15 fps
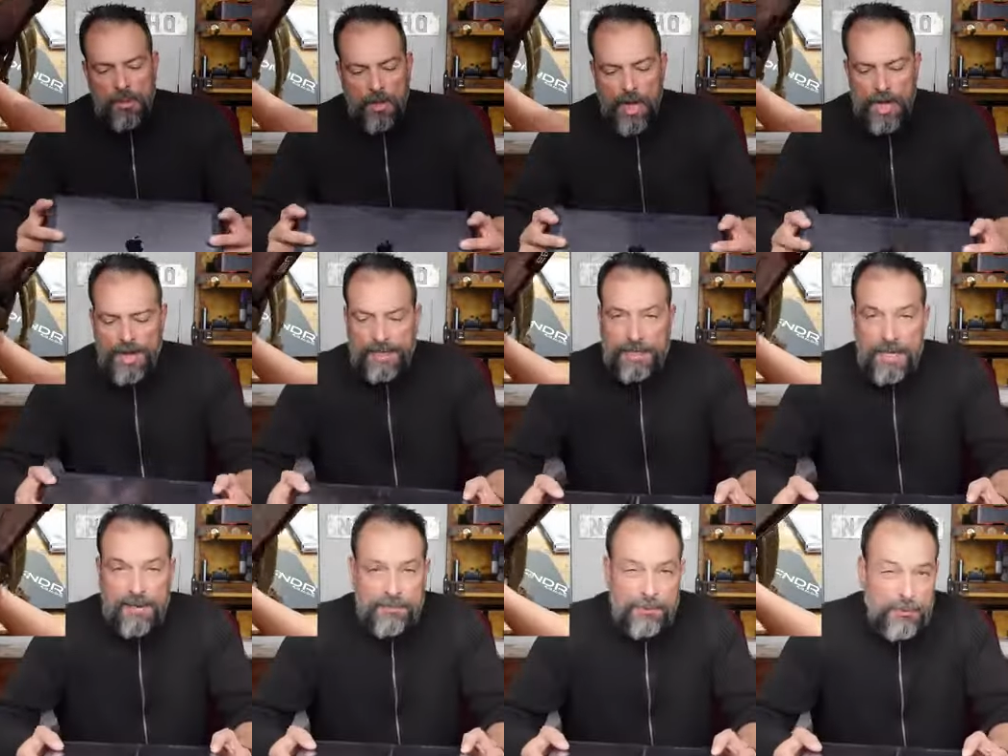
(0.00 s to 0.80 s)
I had
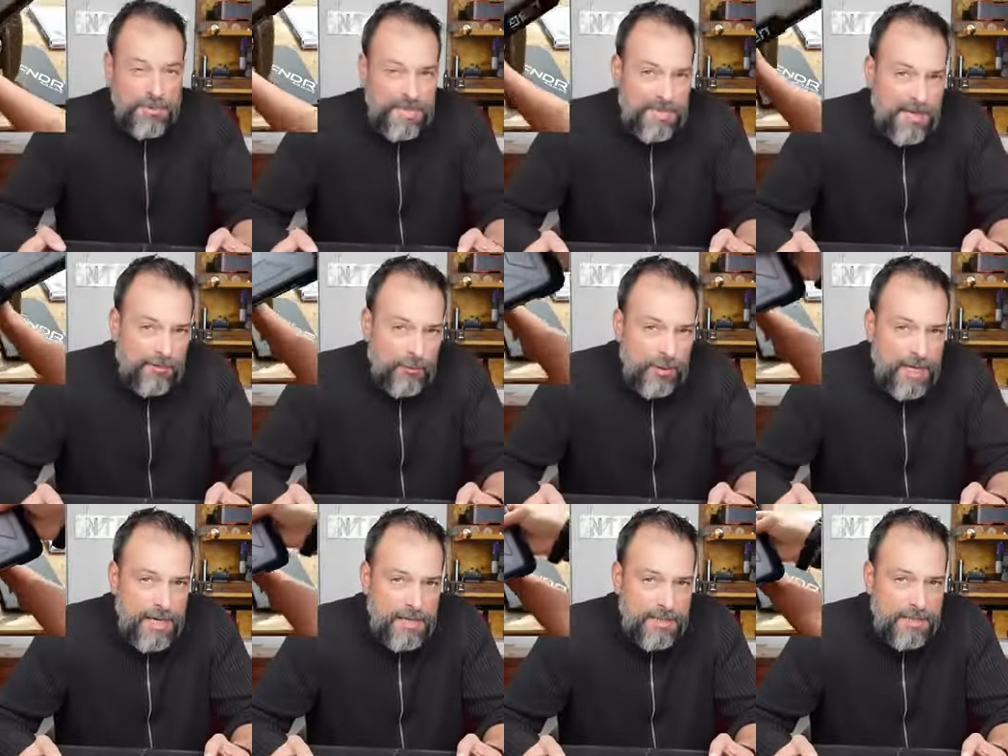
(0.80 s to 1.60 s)
gone through several
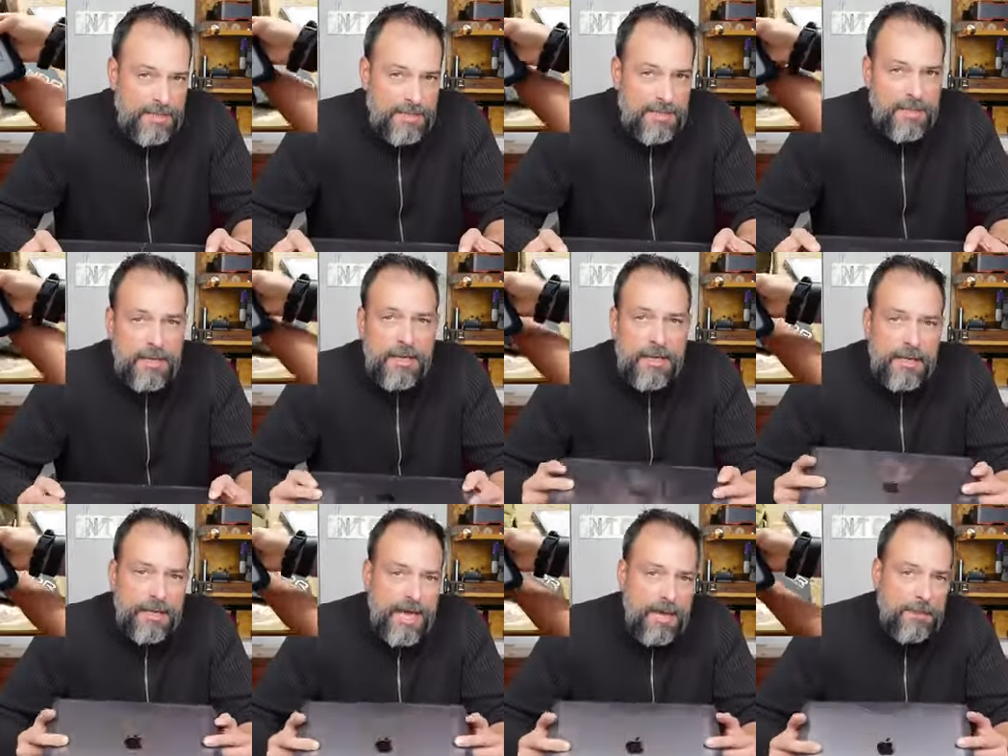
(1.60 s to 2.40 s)
cases,
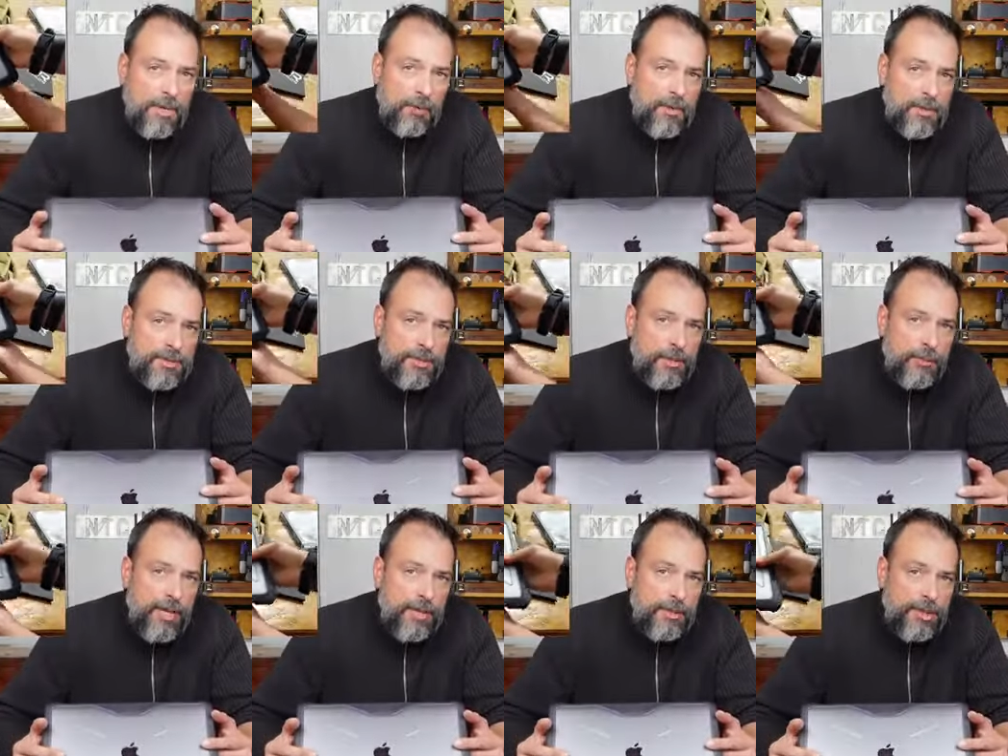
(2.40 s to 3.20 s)
came across
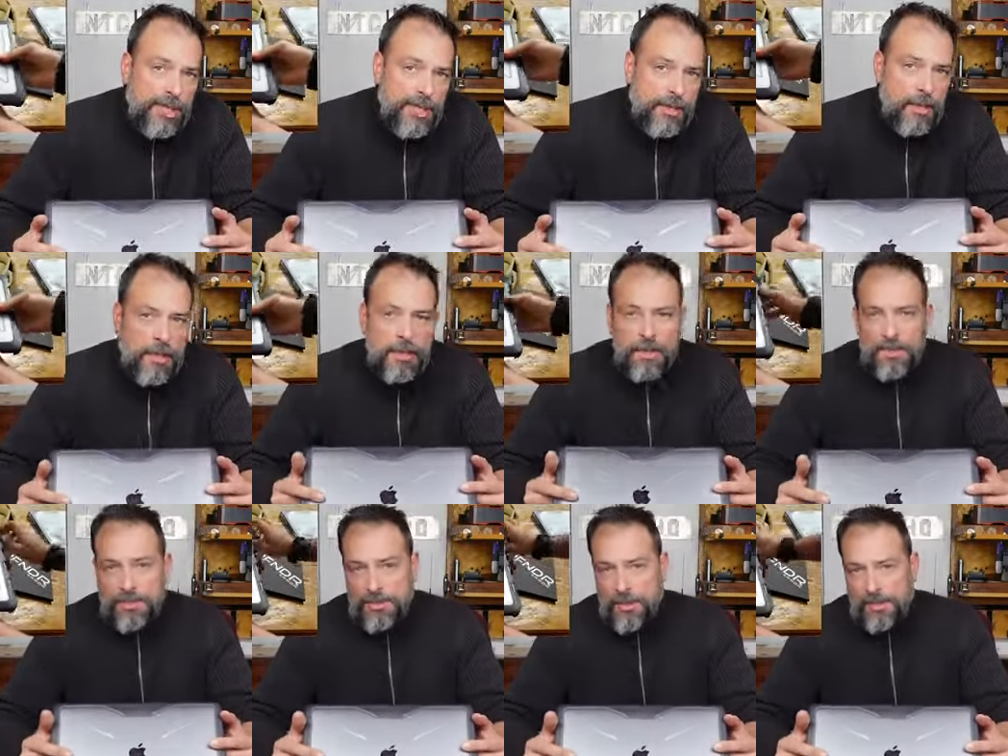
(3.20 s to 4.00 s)
UAG,
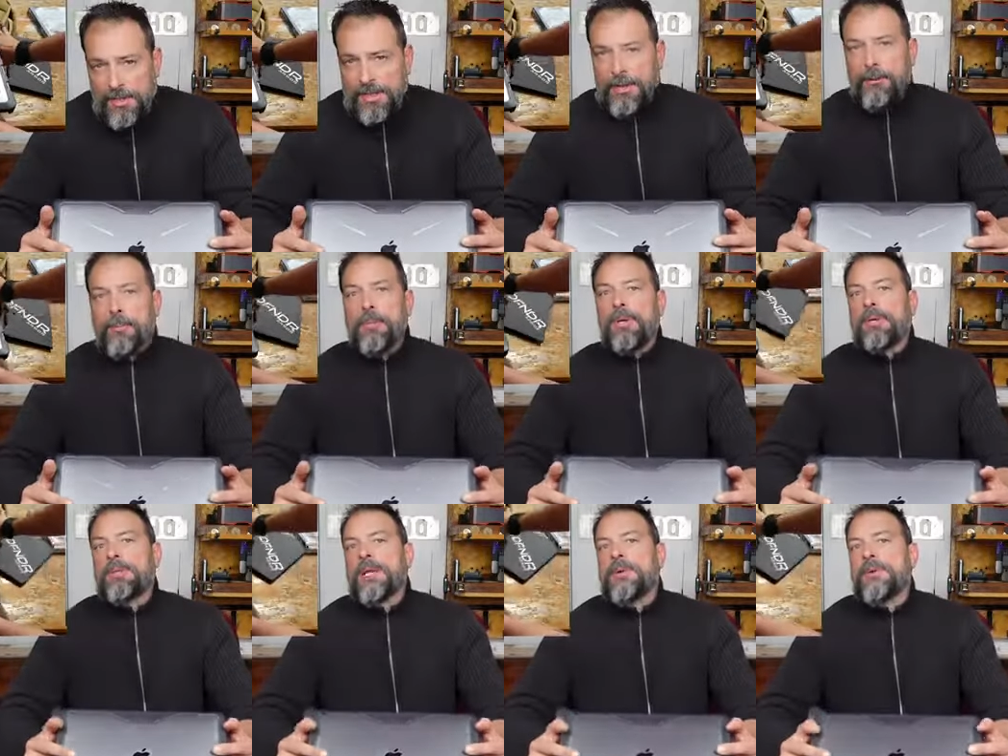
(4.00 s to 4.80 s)
saw that they were
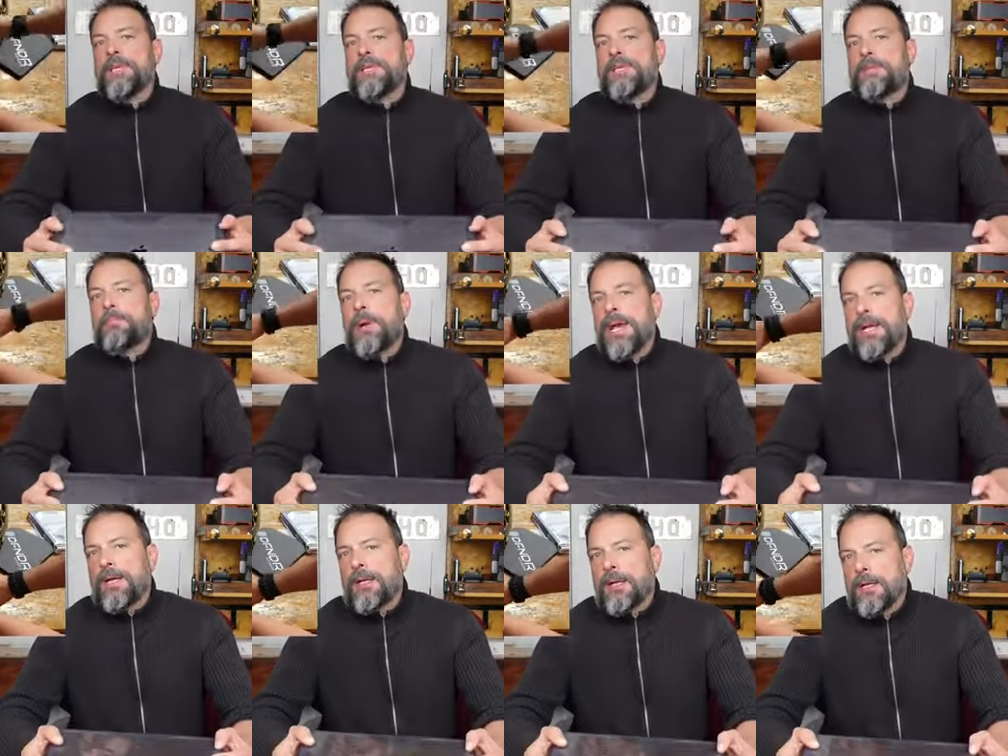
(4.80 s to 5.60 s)
military
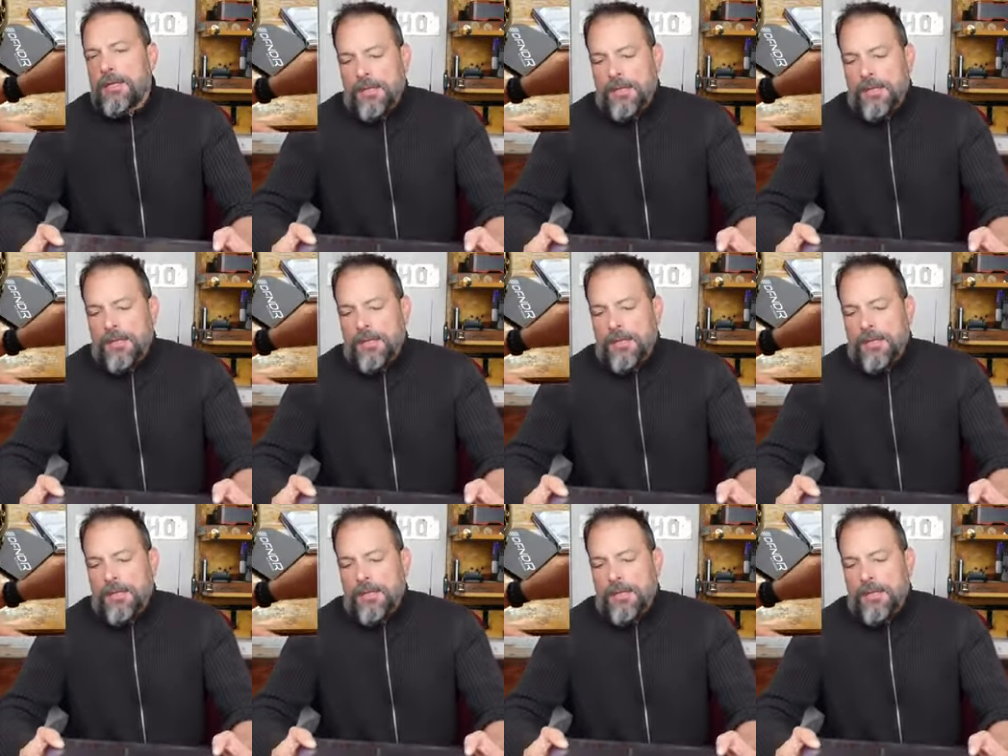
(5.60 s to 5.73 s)
spec,